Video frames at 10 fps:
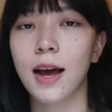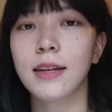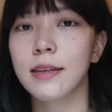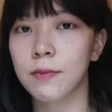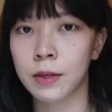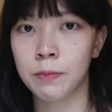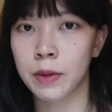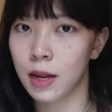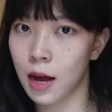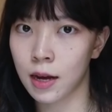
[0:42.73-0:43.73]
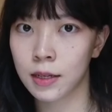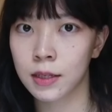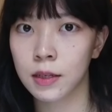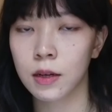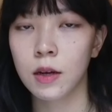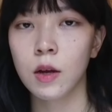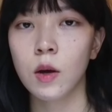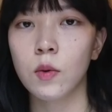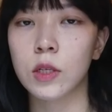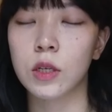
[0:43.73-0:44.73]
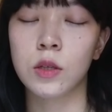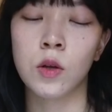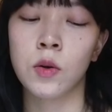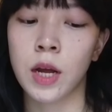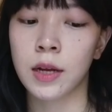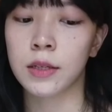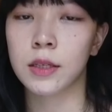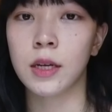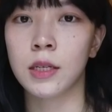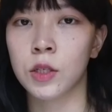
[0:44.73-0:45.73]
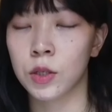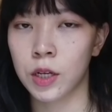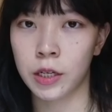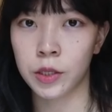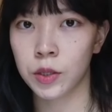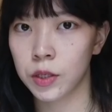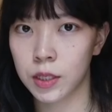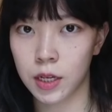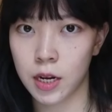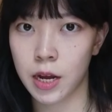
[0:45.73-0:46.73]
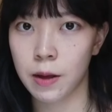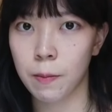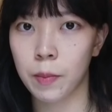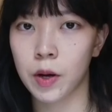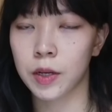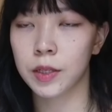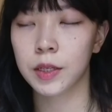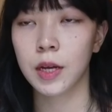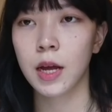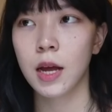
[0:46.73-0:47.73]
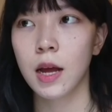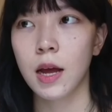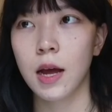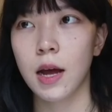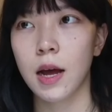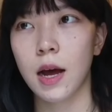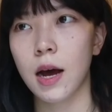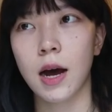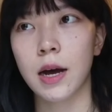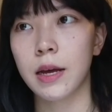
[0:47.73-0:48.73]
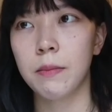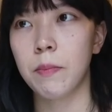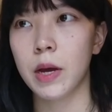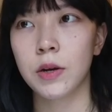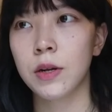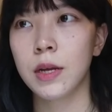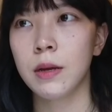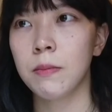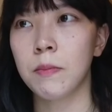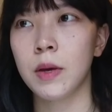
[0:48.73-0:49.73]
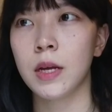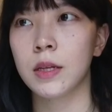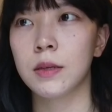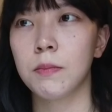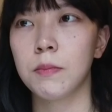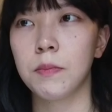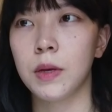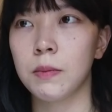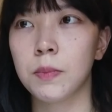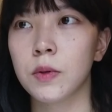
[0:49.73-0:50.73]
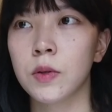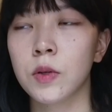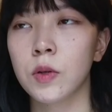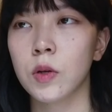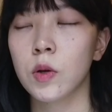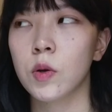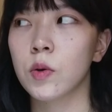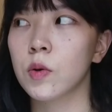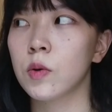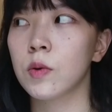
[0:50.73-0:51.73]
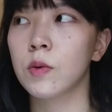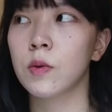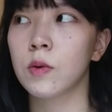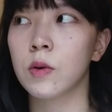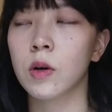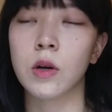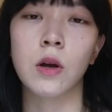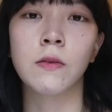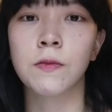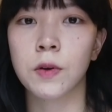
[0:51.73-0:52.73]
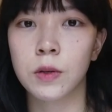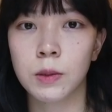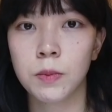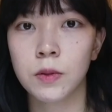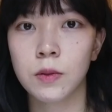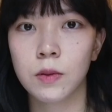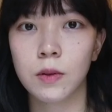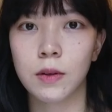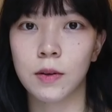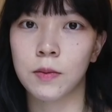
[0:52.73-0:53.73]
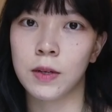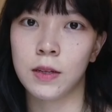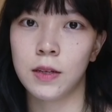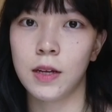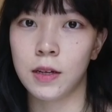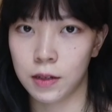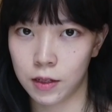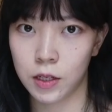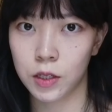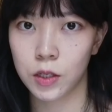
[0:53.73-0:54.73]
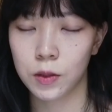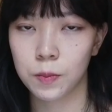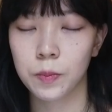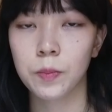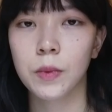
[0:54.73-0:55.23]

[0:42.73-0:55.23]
I live in Milan, which is known as international city, but I barely meet people who are comfortable with English.